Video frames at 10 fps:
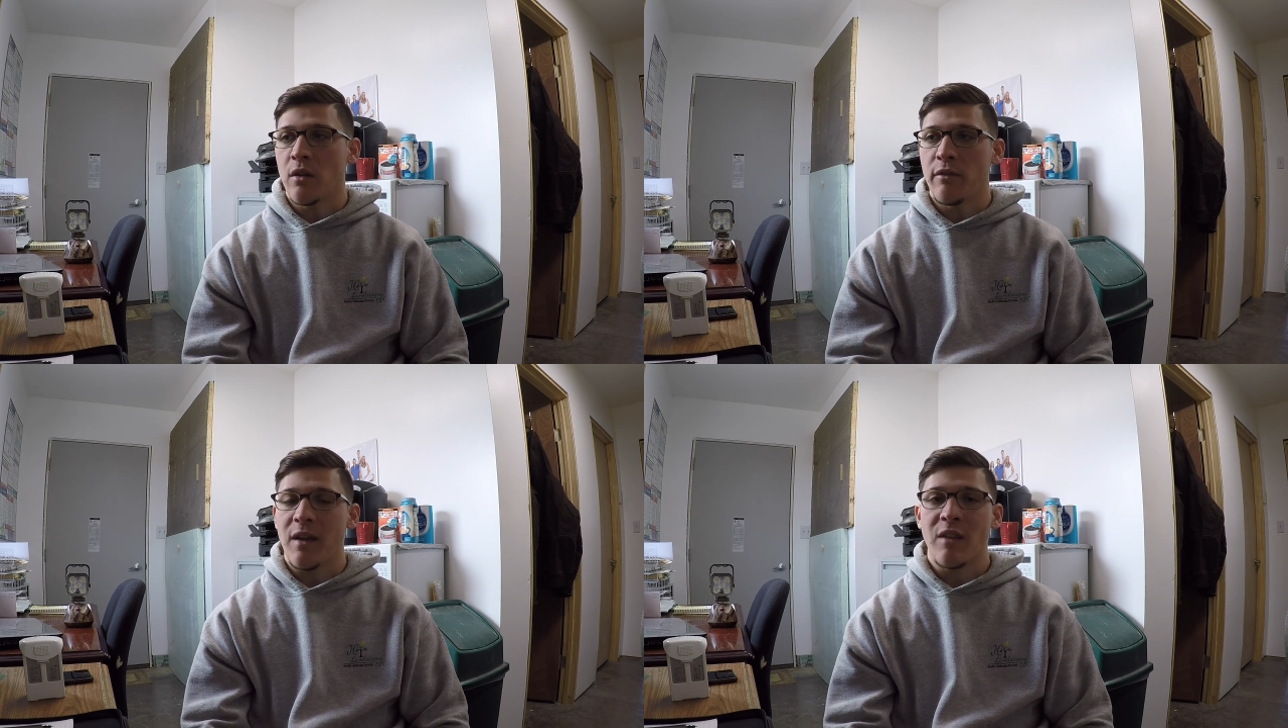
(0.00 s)

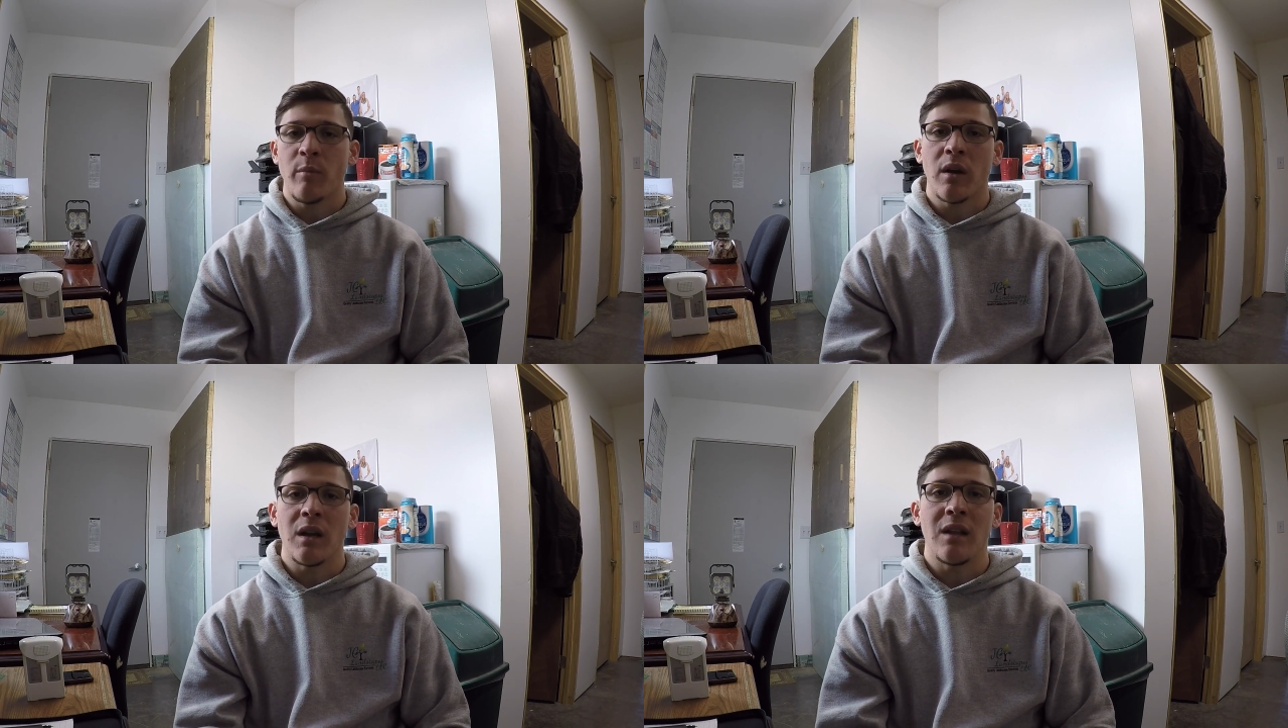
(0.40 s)

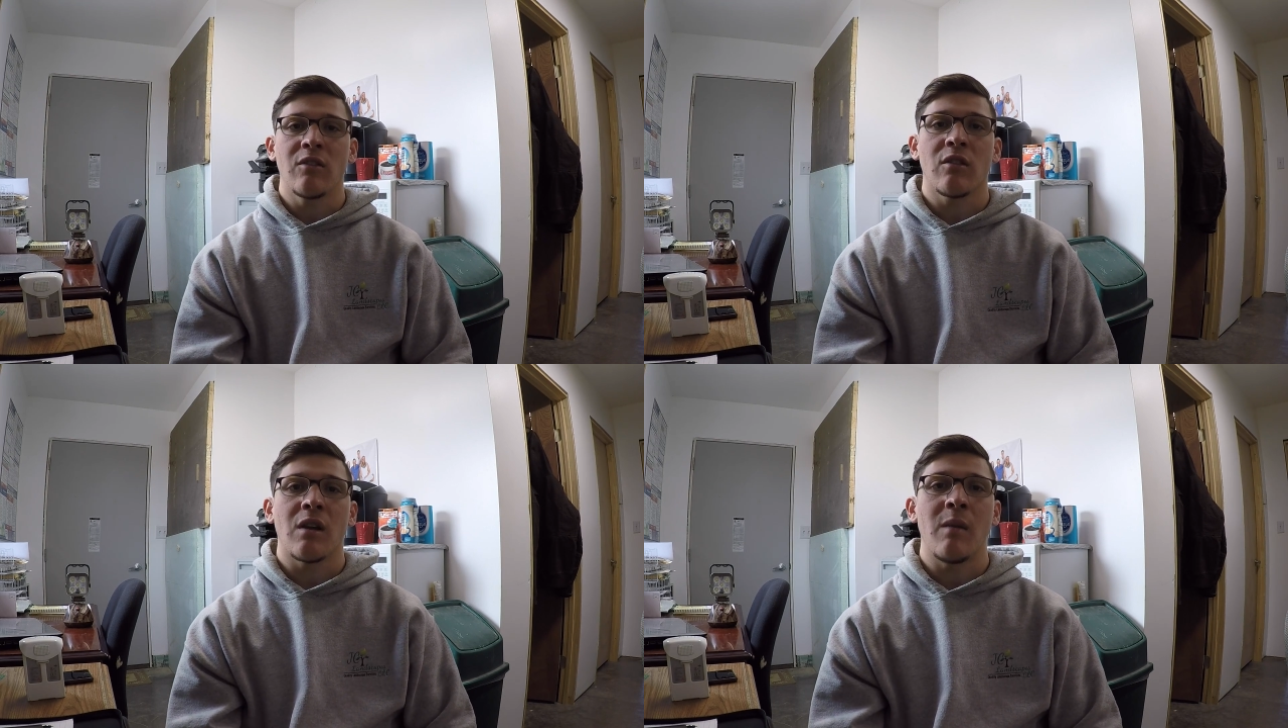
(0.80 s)
Facebook and
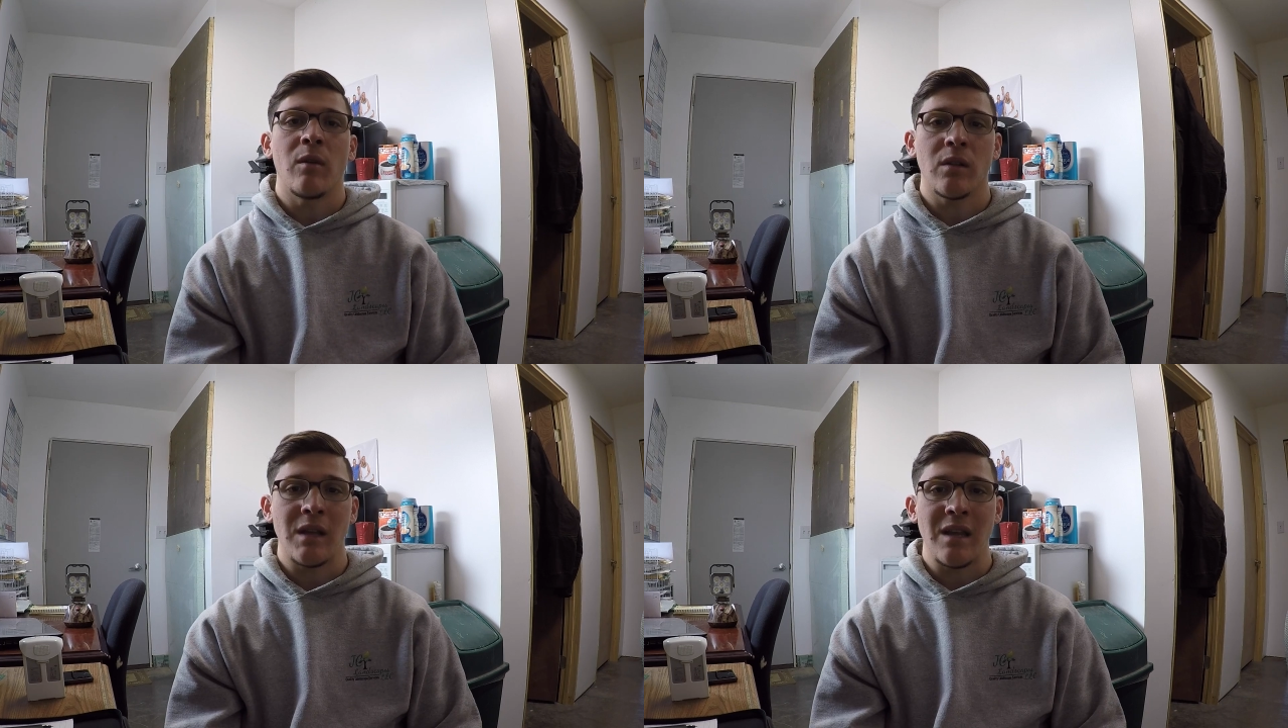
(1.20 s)
Instagram
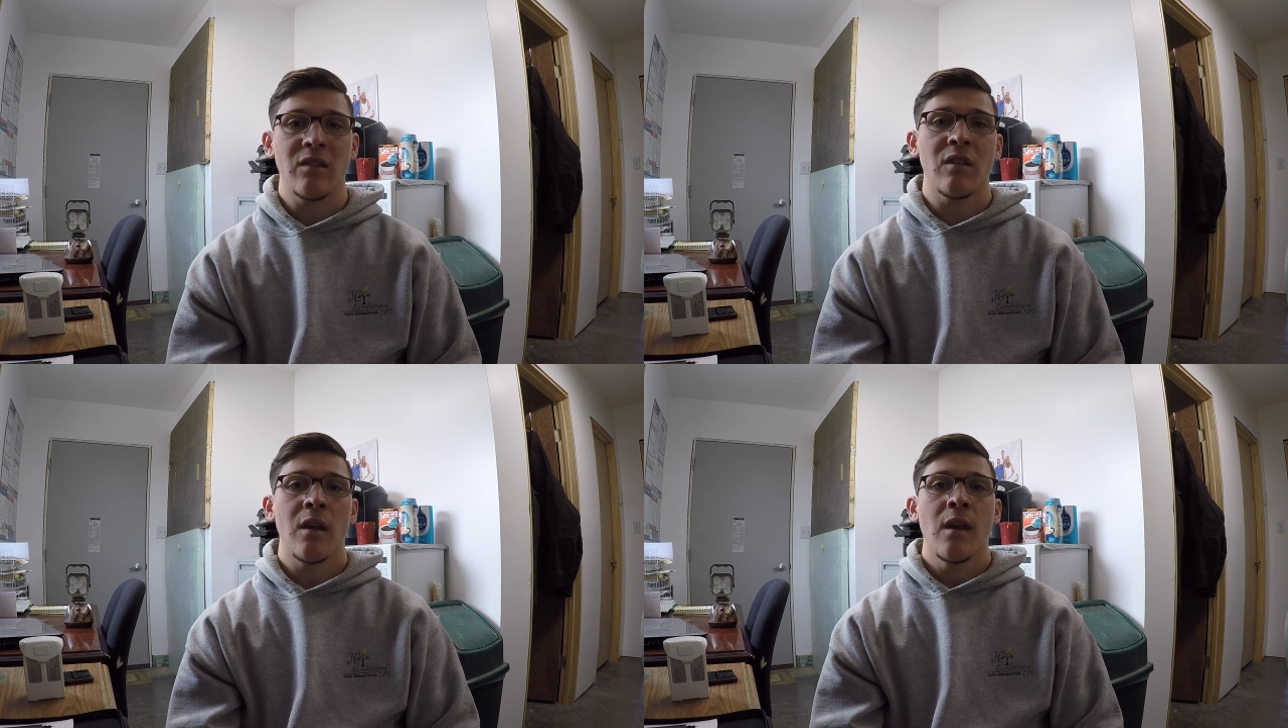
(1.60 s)
at
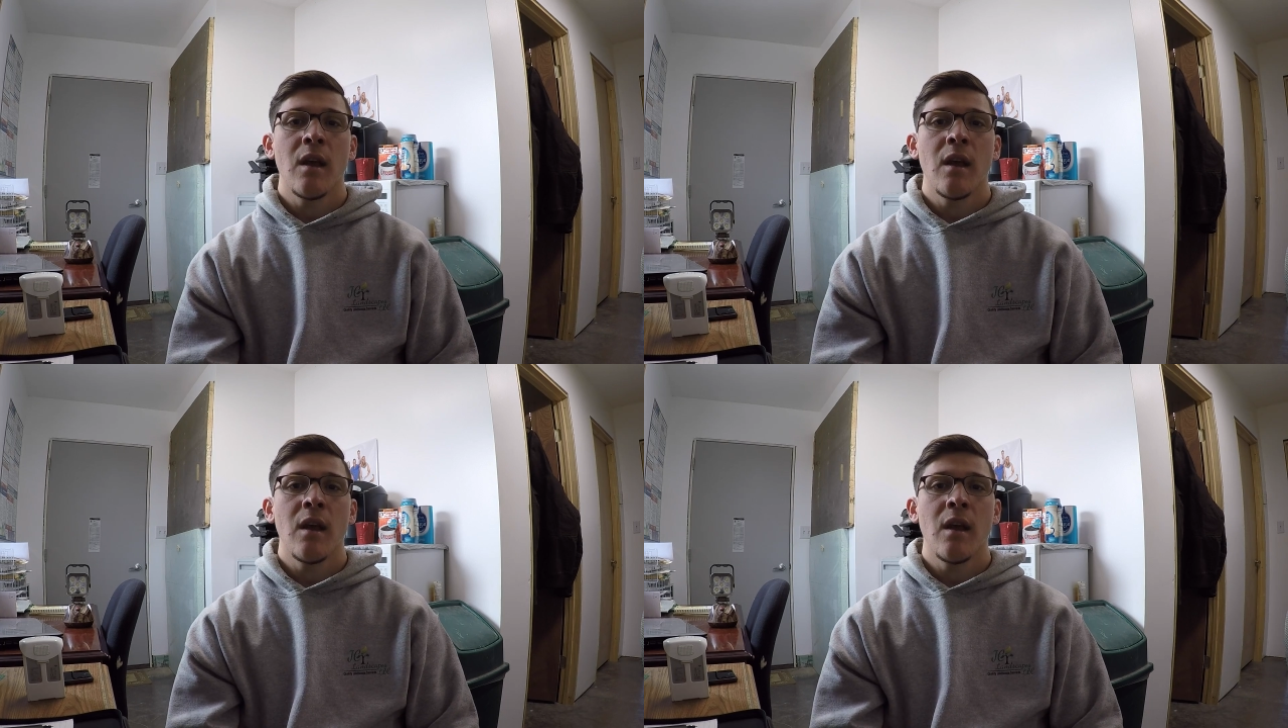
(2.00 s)
least.